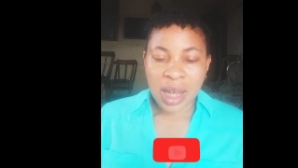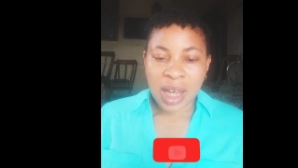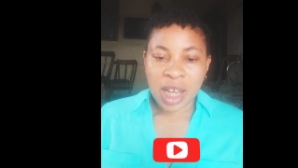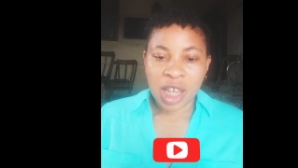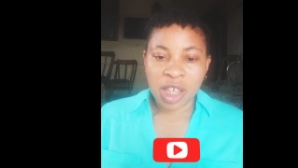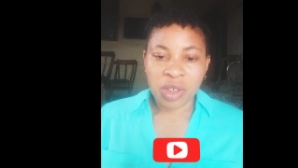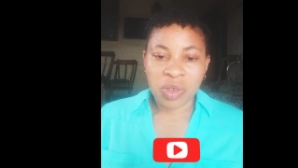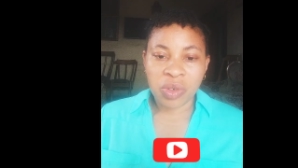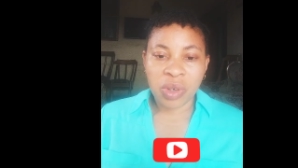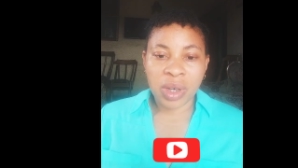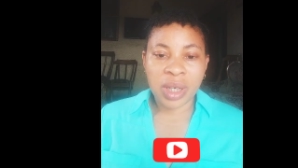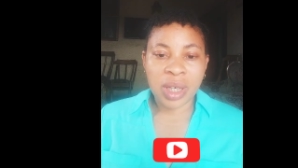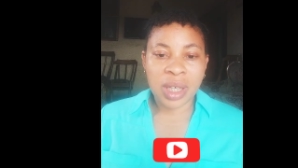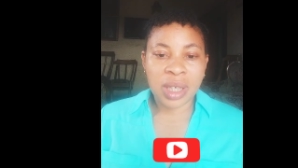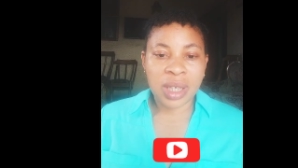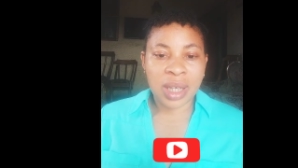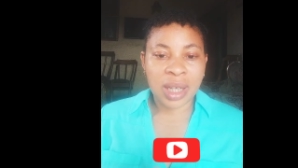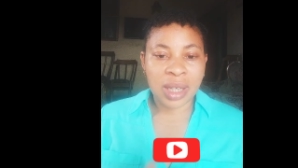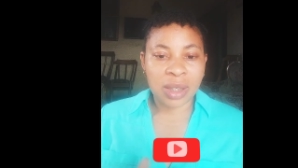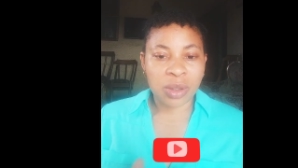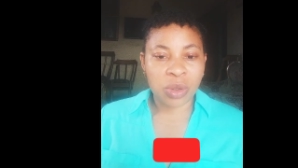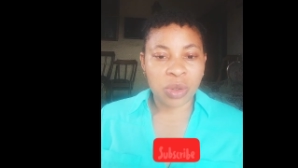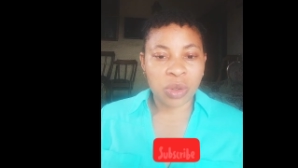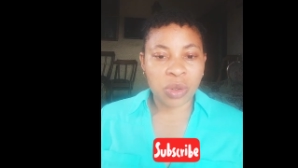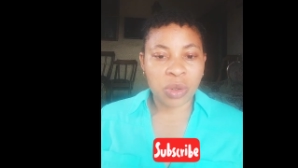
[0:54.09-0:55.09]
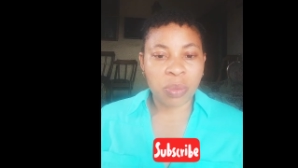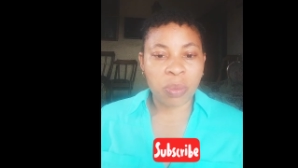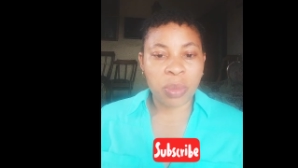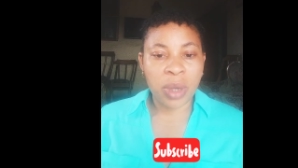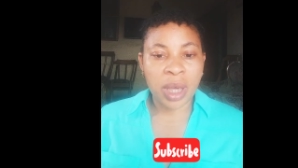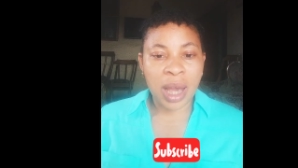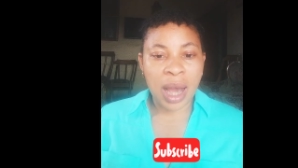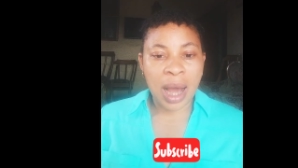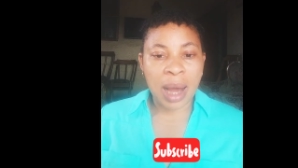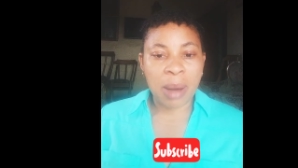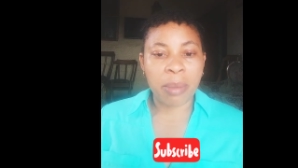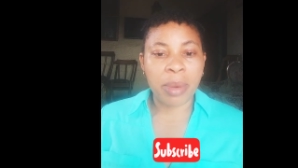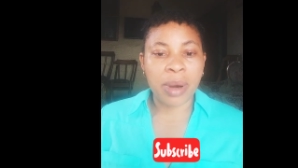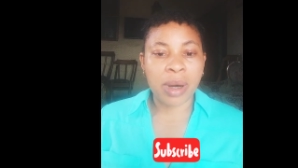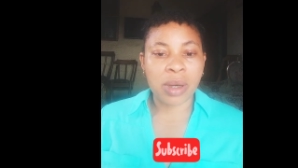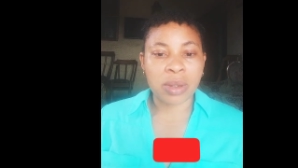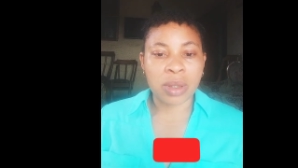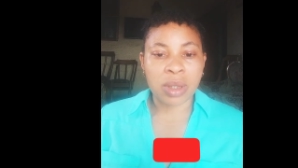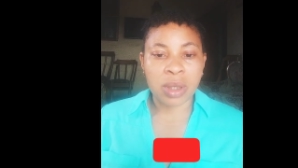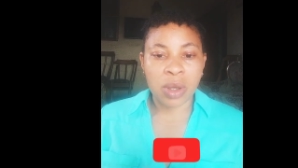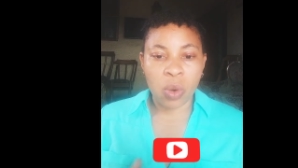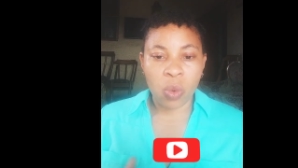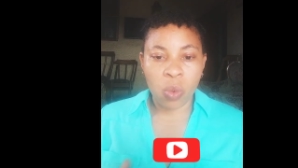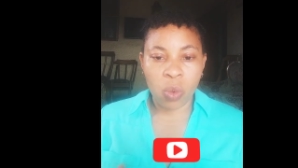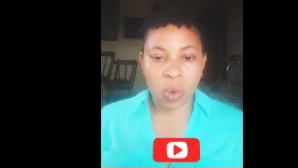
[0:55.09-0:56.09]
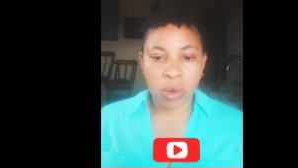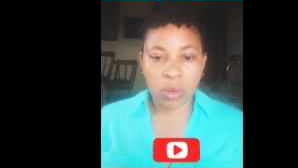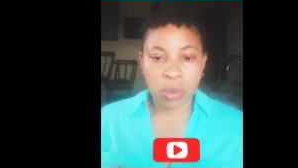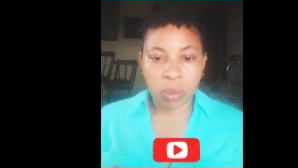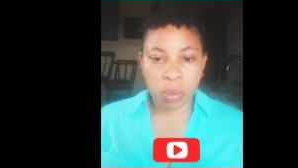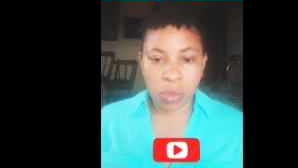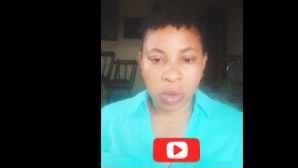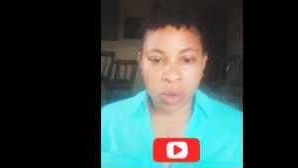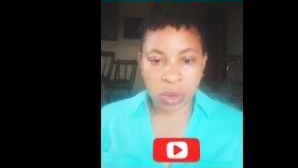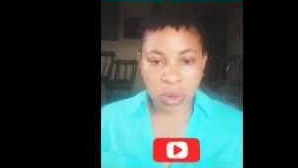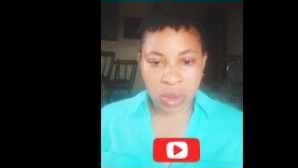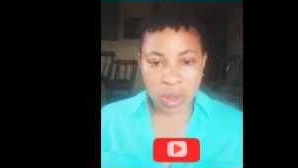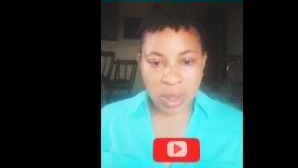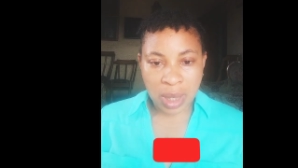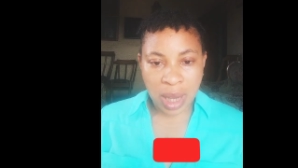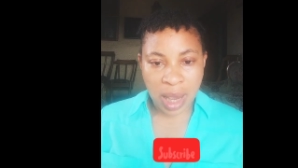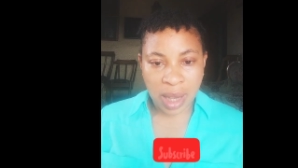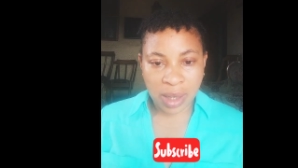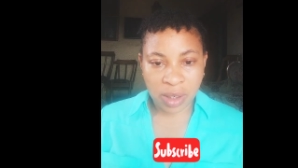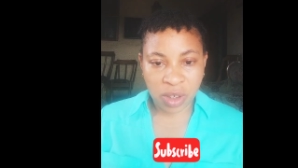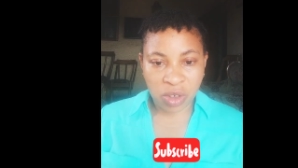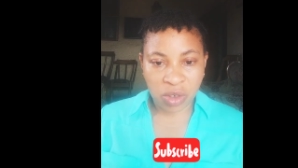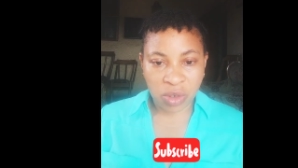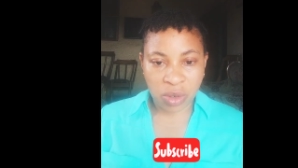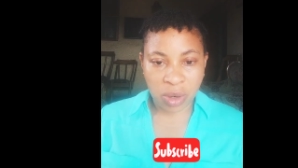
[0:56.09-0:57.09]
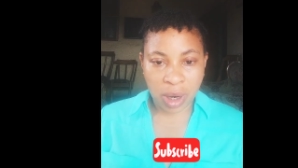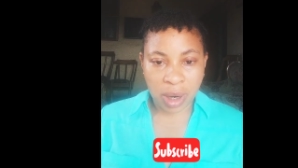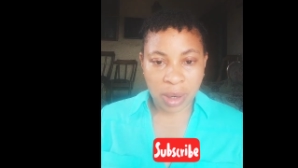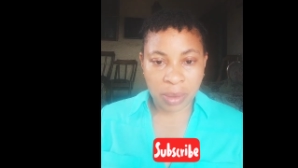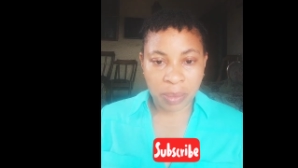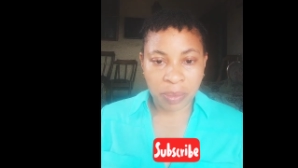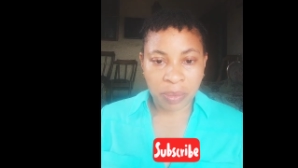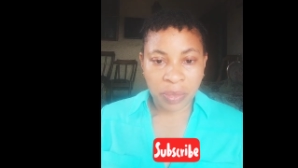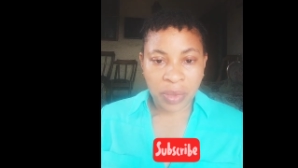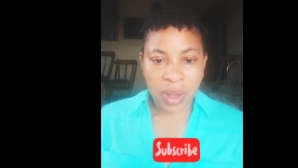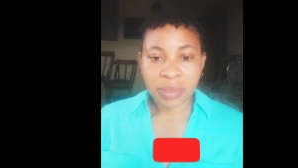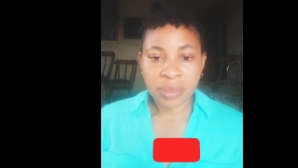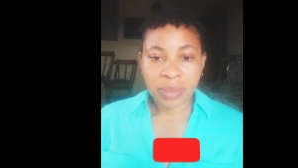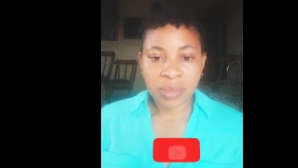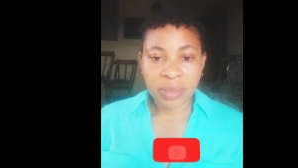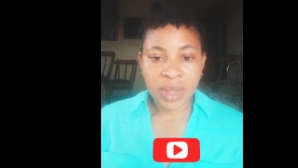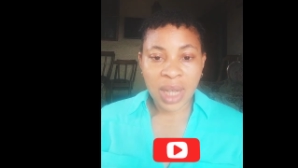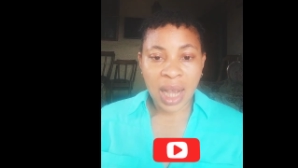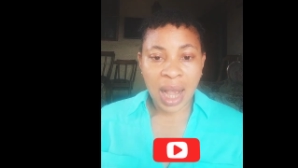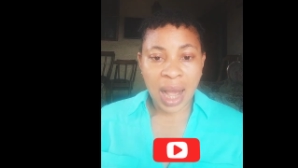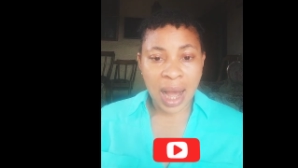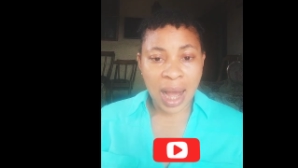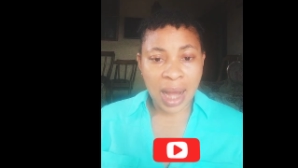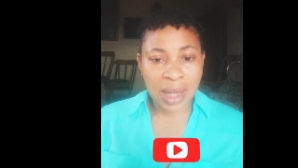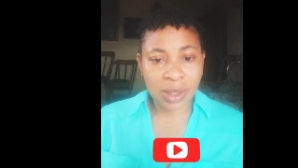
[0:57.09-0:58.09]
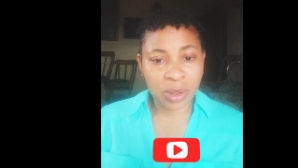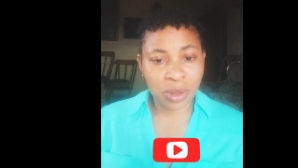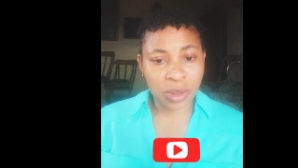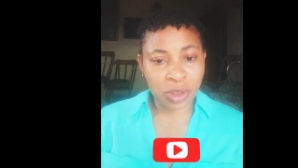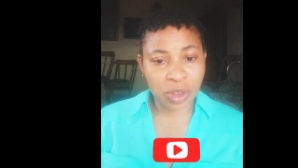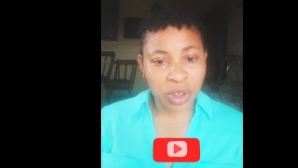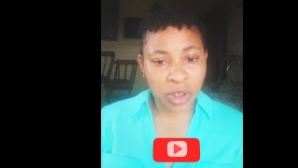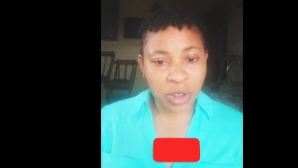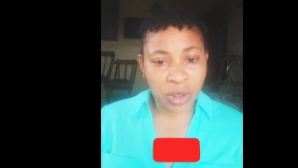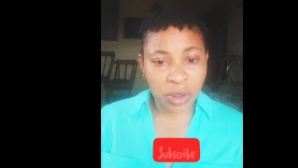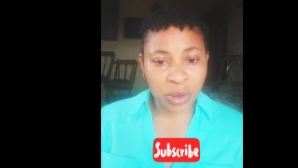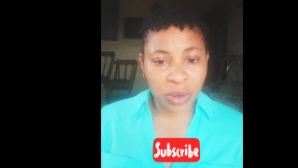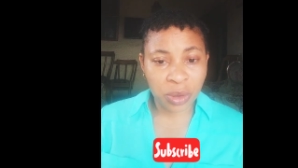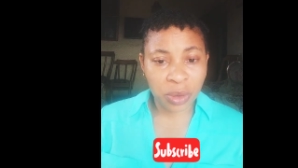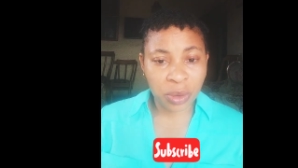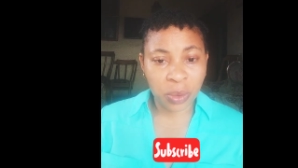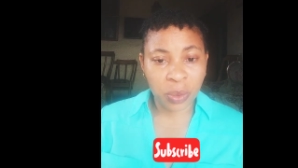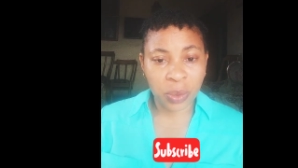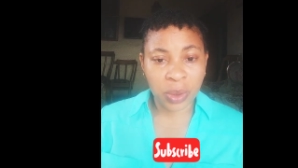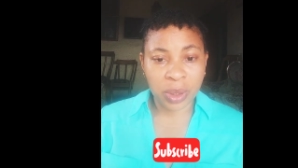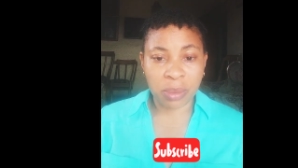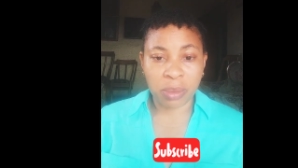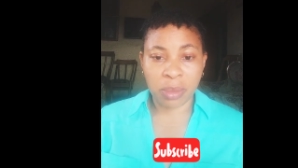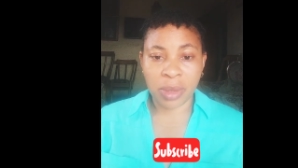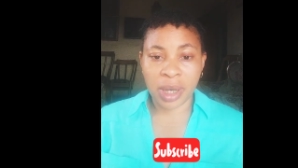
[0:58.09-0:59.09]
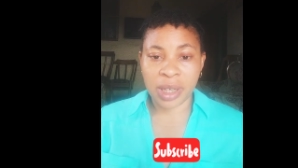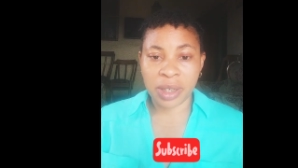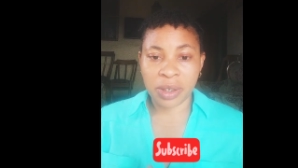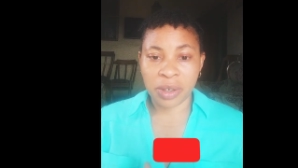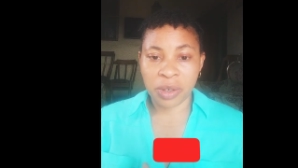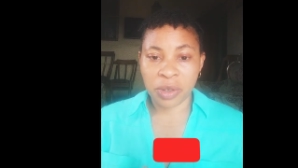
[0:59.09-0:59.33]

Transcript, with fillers: a training that took me about one month extra i had to juggle with my